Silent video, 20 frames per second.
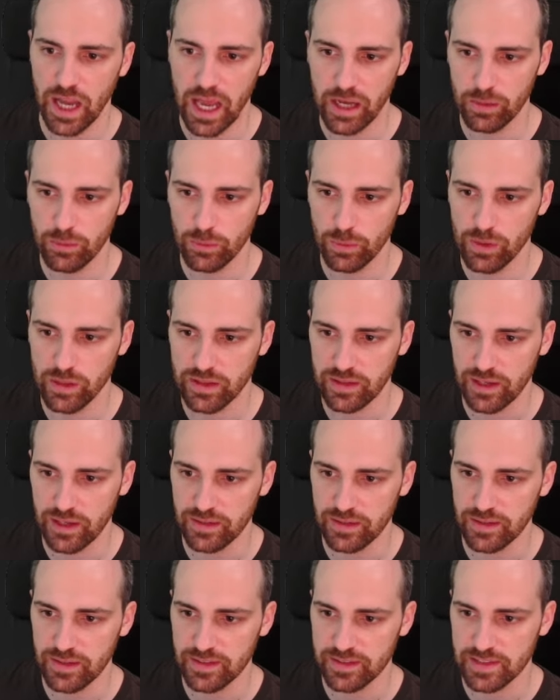And we'll
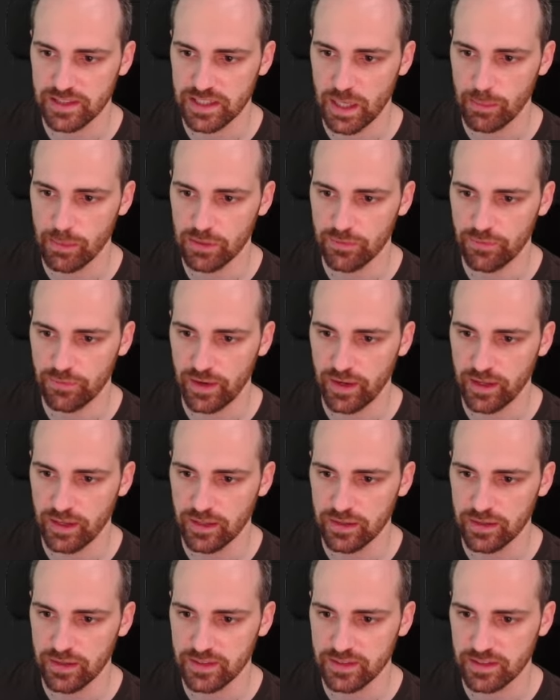create this YAML
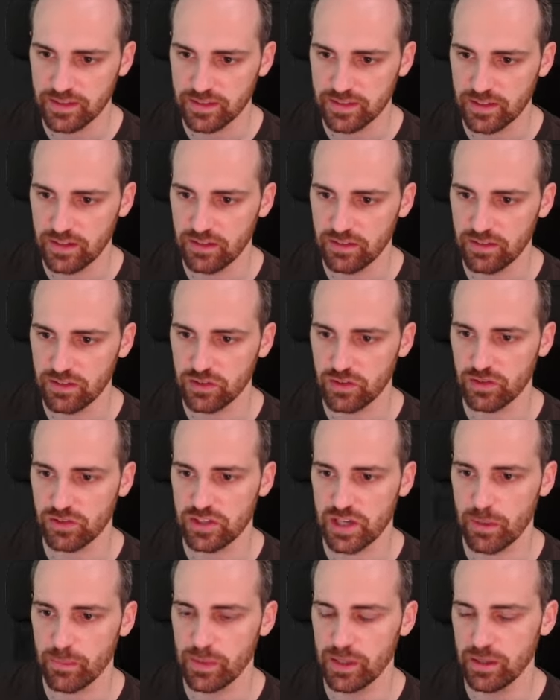file, this screen
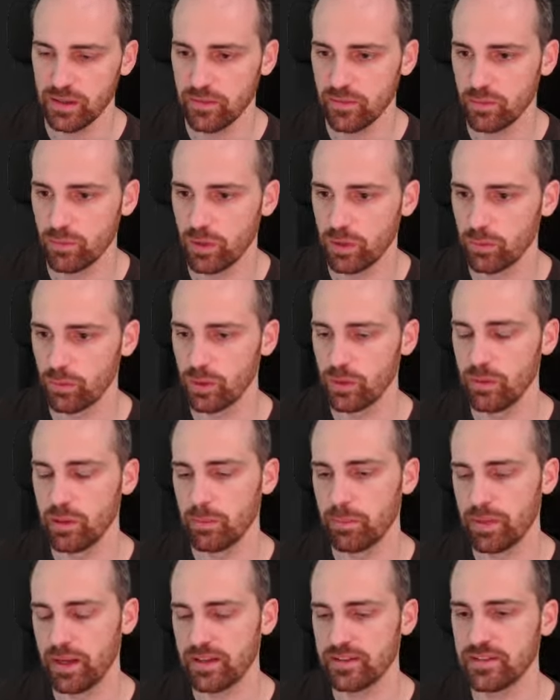regions YAML, where we'll
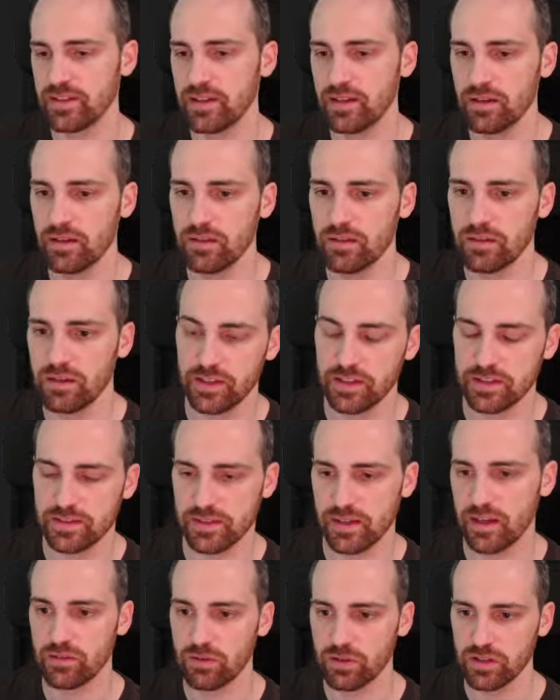be placing these
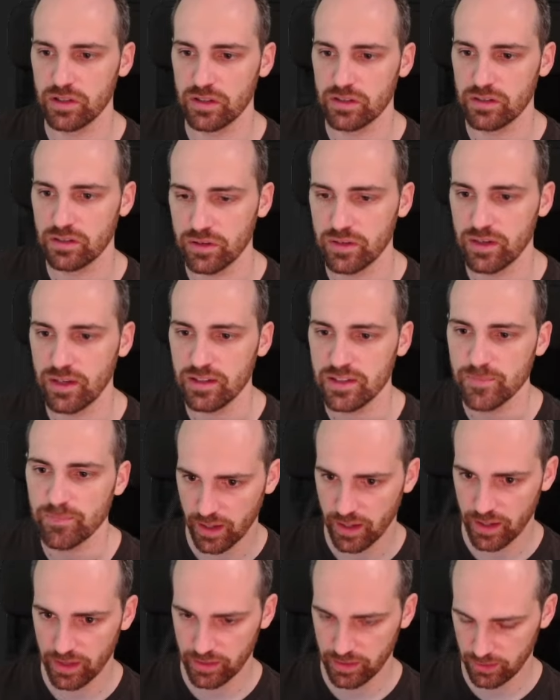recorded coordinates.
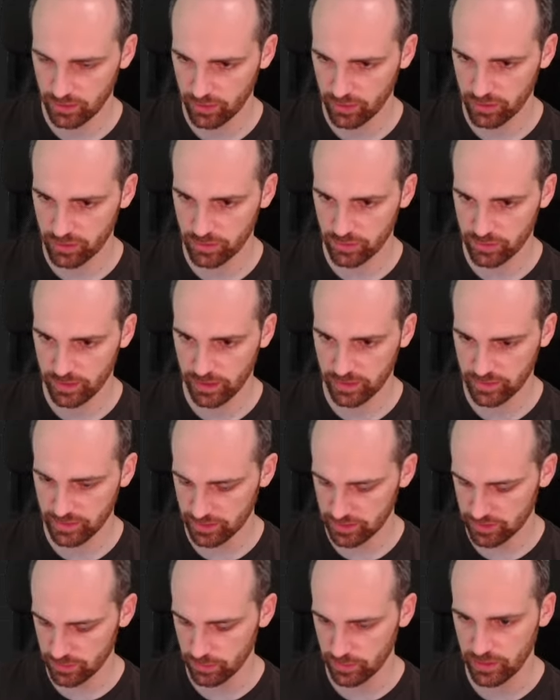And in order to run
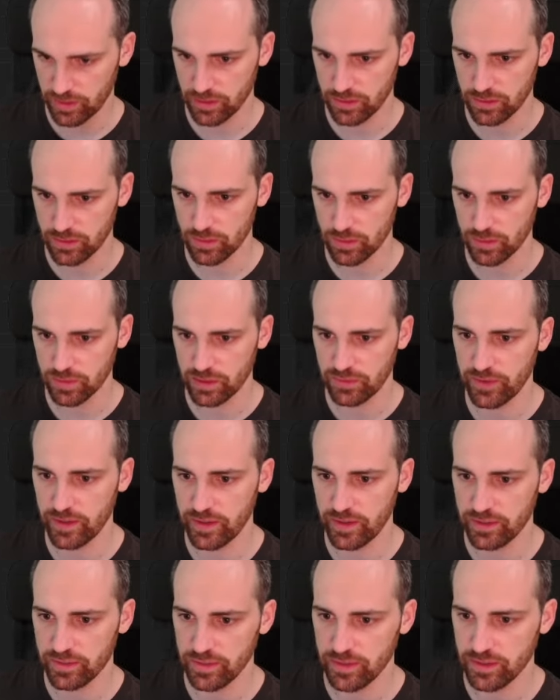this, we need to
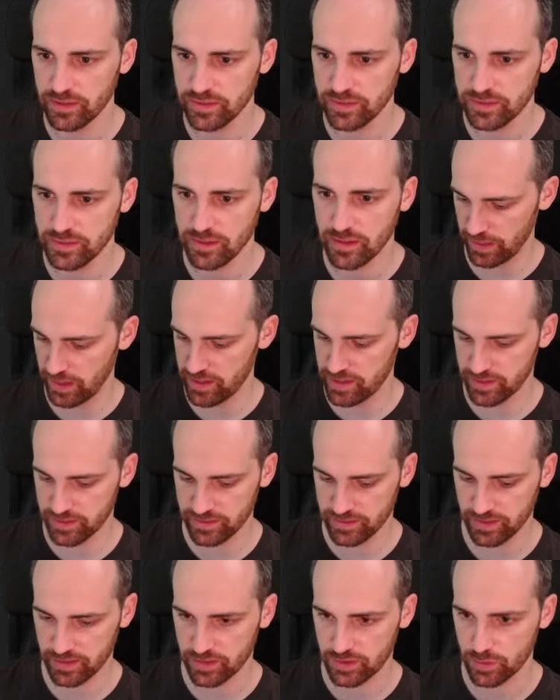define this.
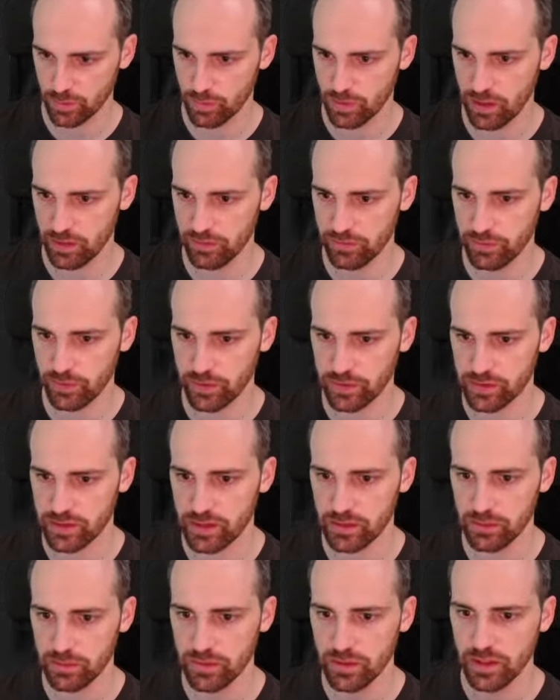Players is 1 for
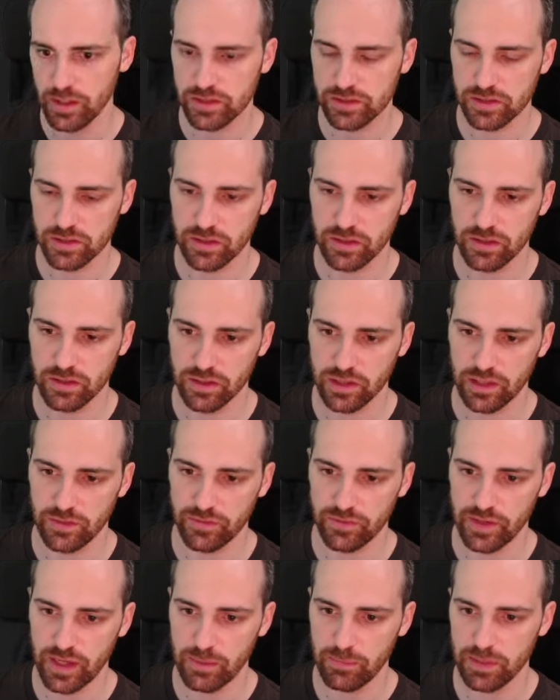now. So
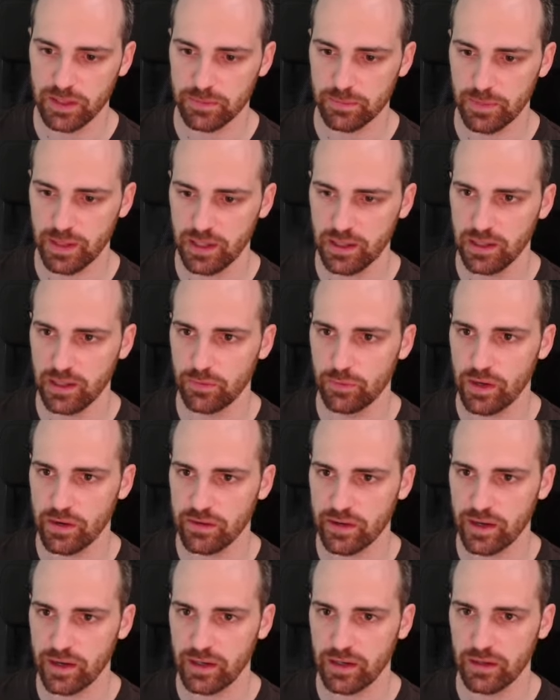if name is main, if we are
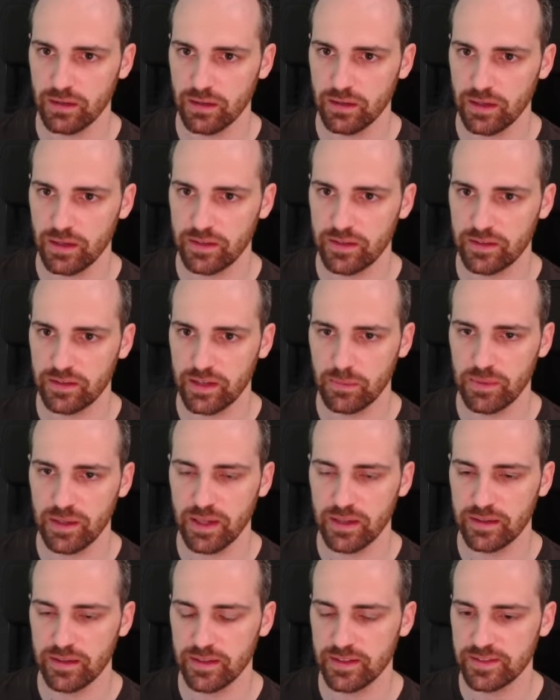running in the
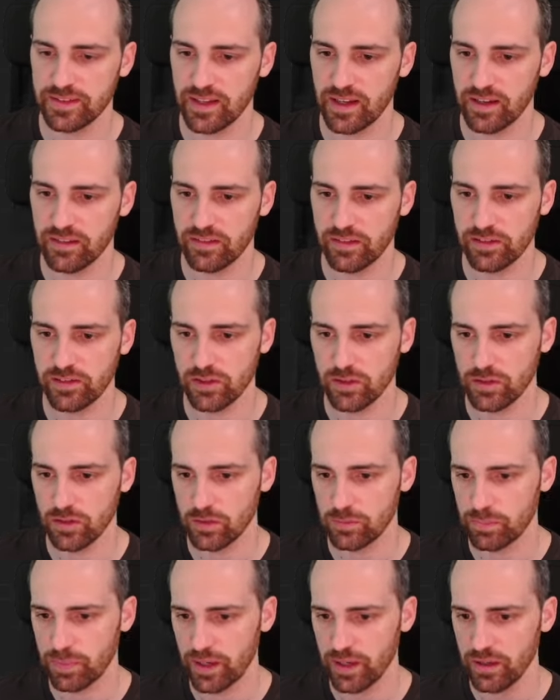terminal this
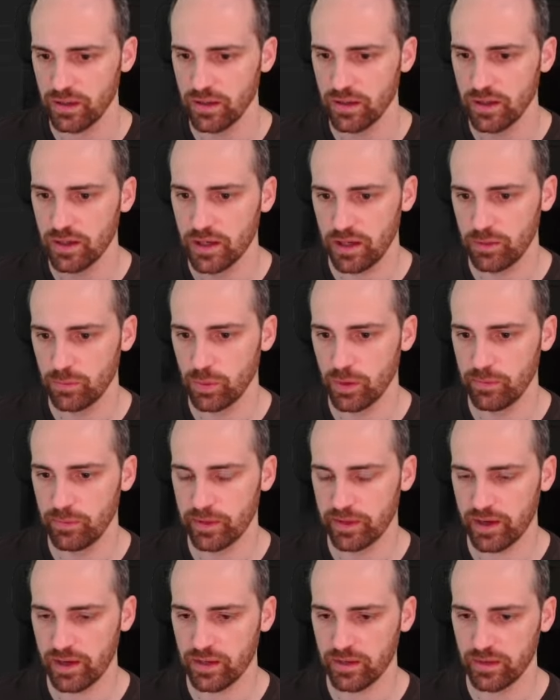selectregion.py, it will
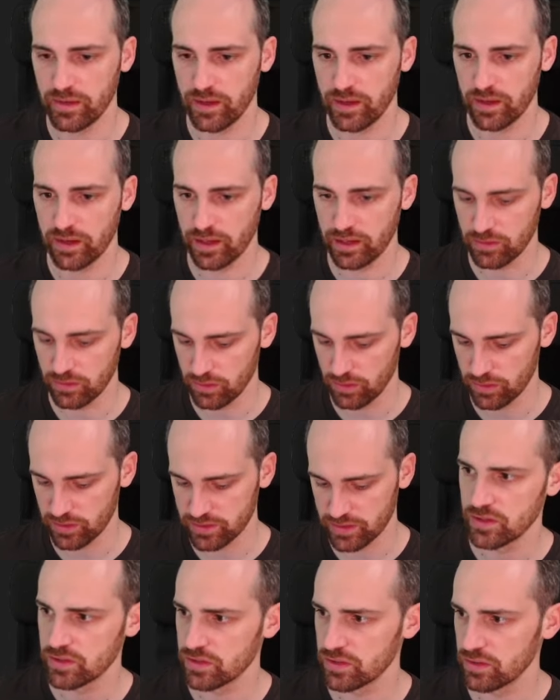be running the getCoord.
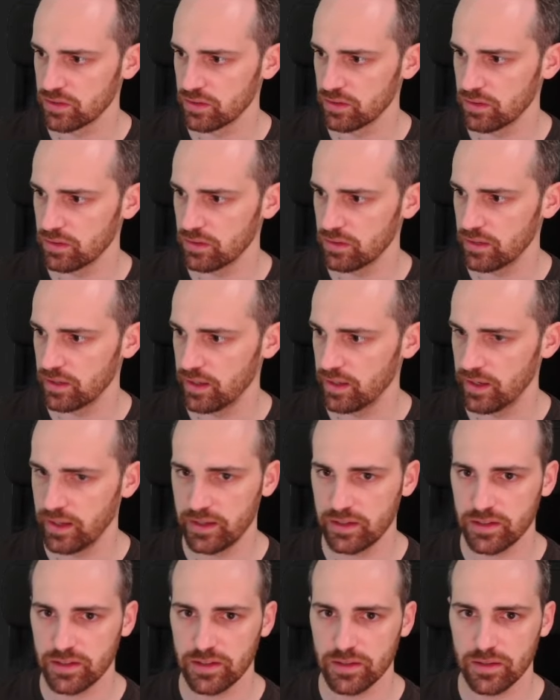So
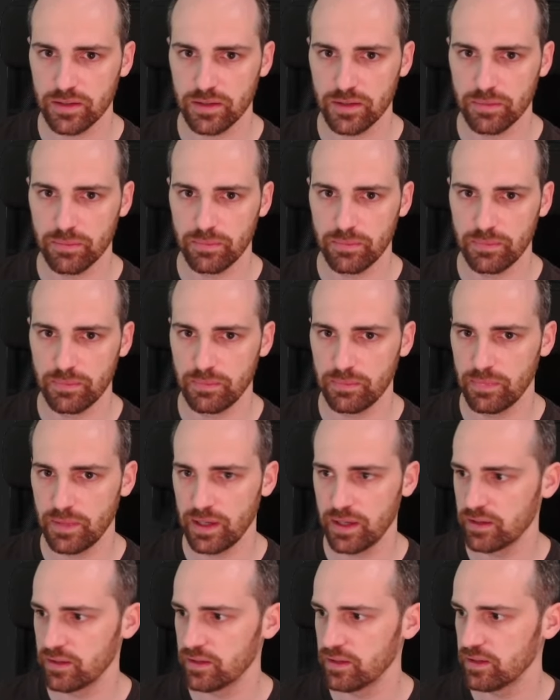let's
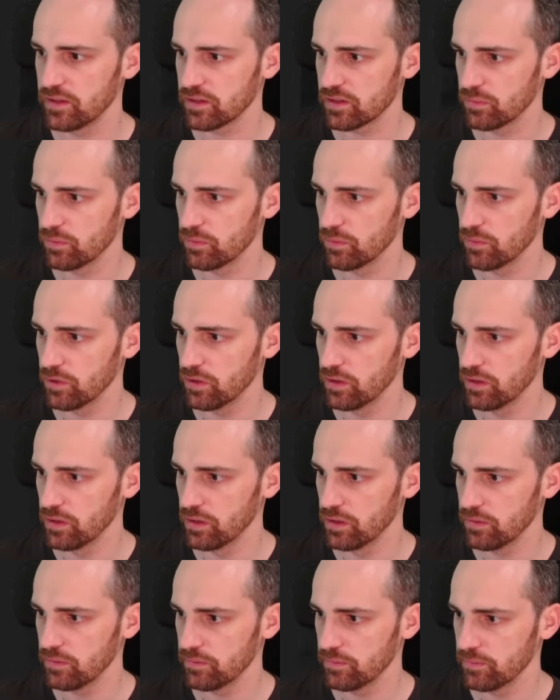make this
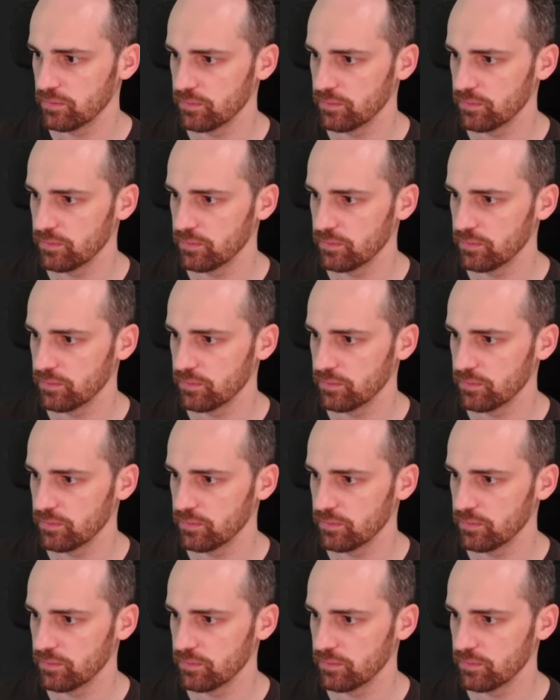small.